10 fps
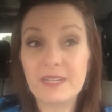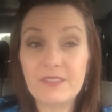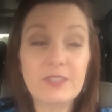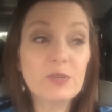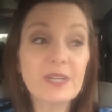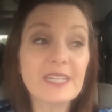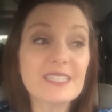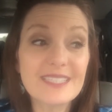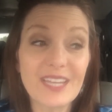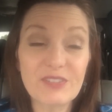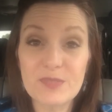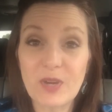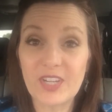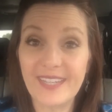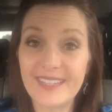But if you're in a seller's
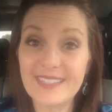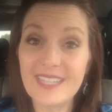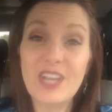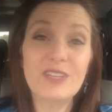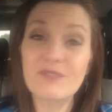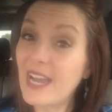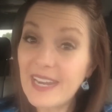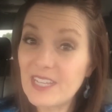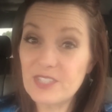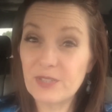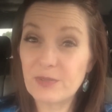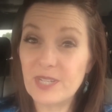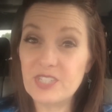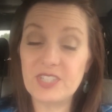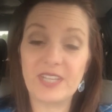market, you've got to ask your
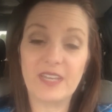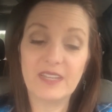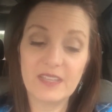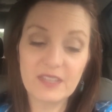question.